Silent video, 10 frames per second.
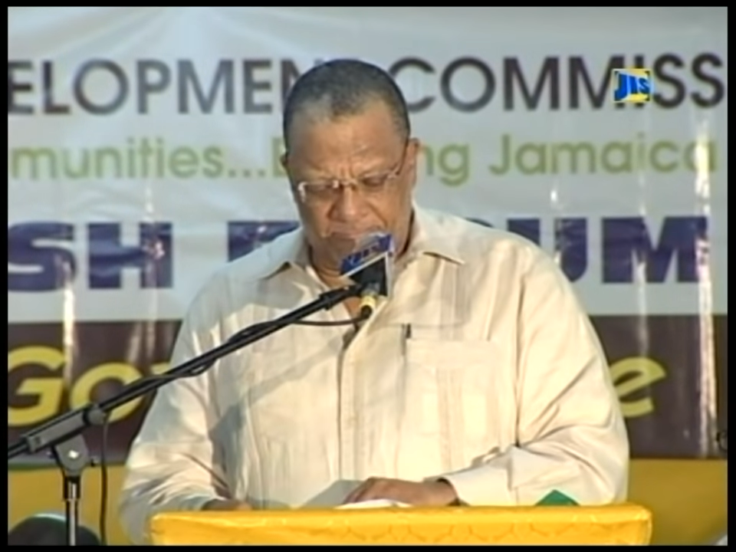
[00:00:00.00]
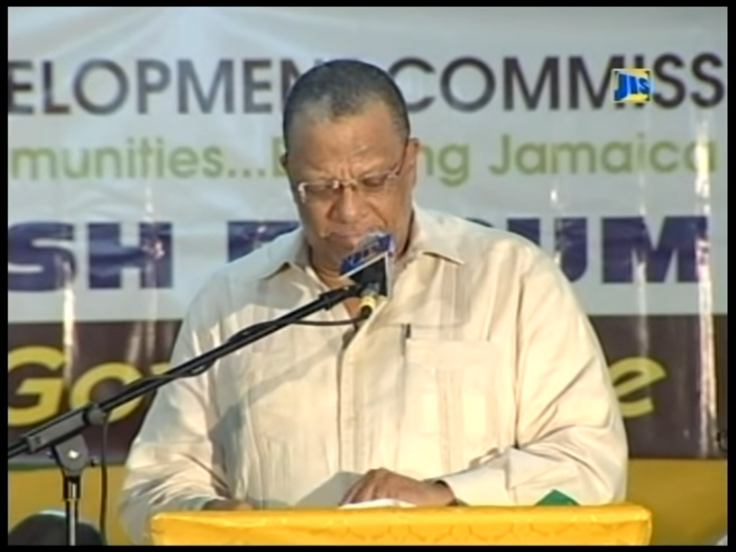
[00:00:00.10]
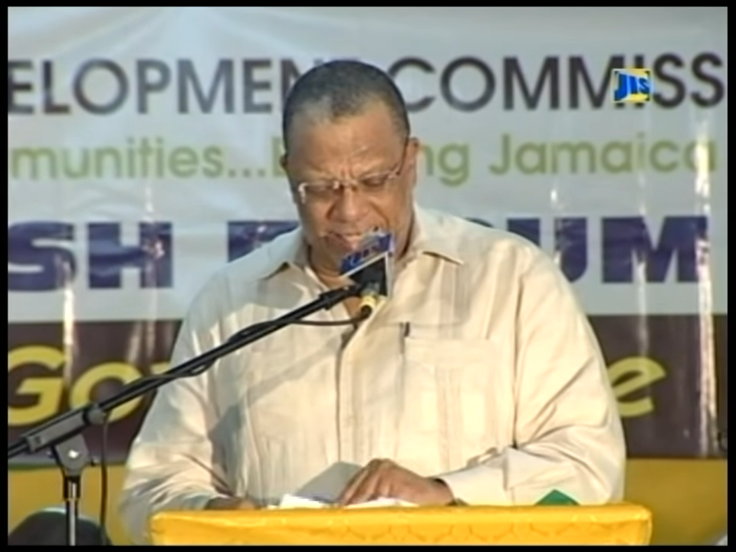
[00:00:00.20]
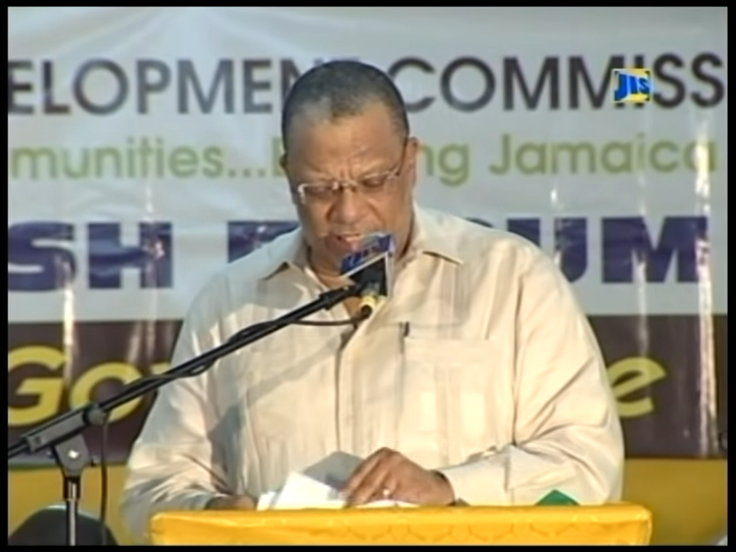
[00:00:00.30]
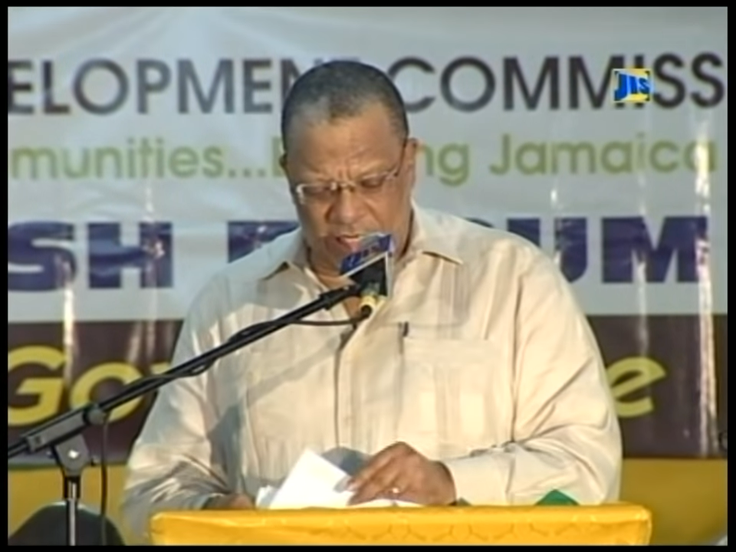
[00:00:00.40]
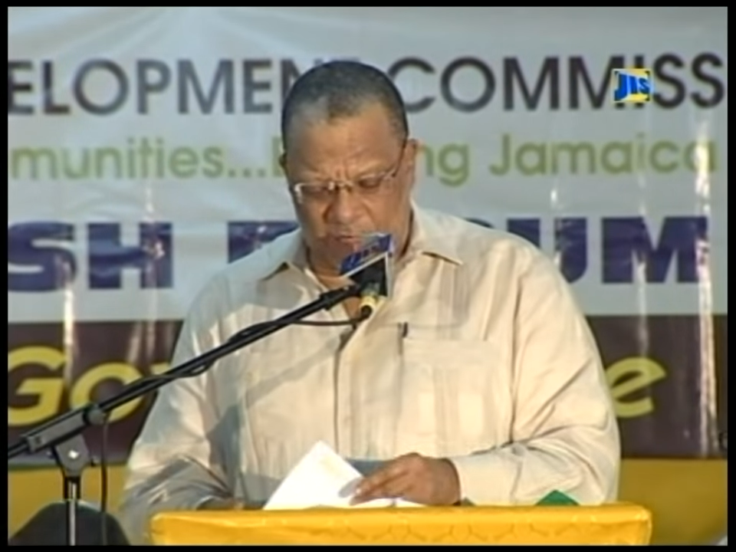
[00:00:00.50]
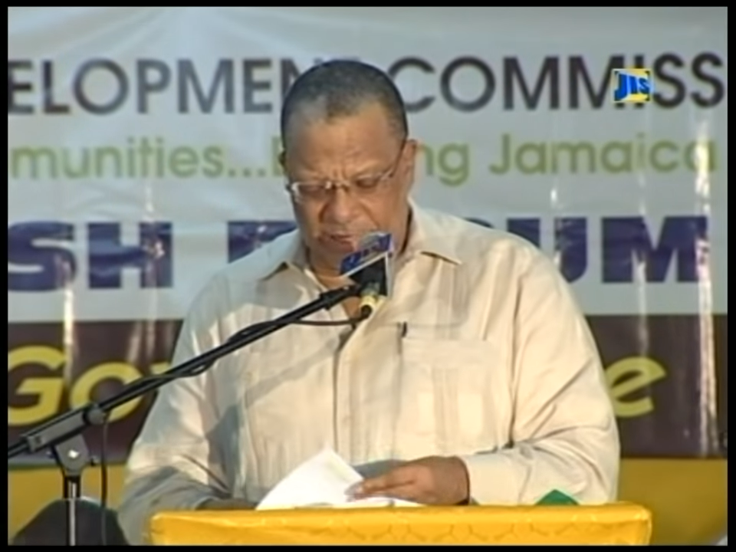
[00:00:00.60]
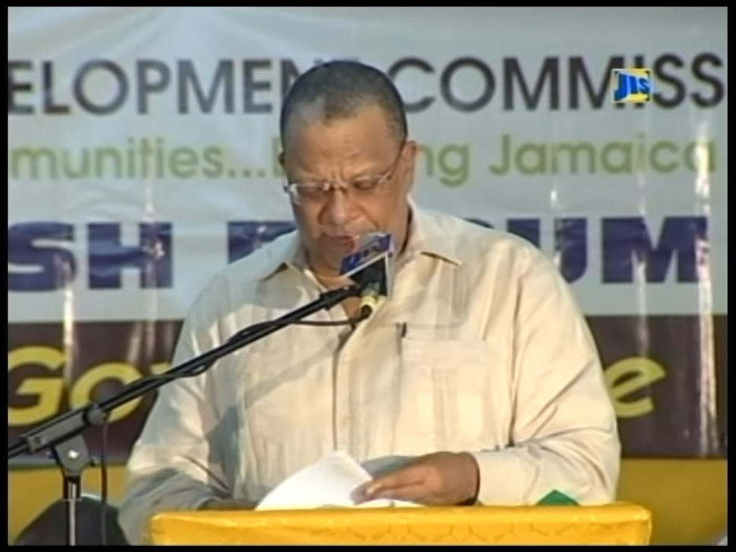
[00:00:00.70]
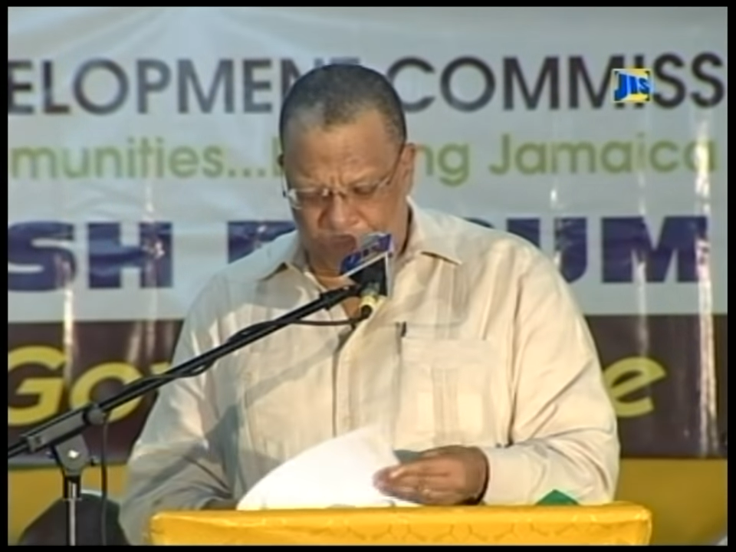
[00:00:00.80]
economic